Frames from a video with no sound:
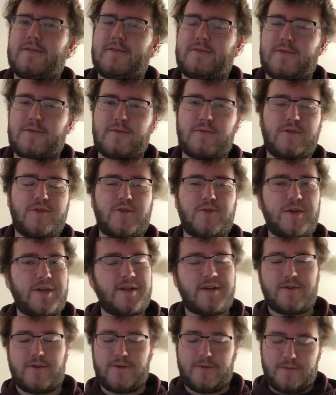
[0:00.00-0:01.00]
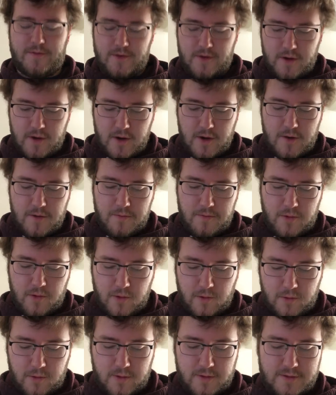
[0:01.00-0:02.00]
you're the one treating her
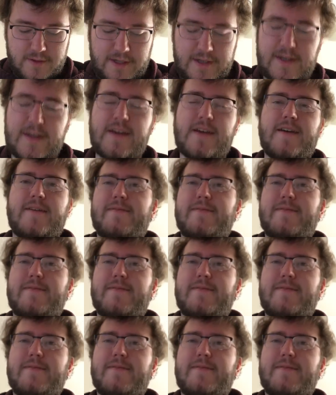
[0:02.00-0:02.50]
poorly.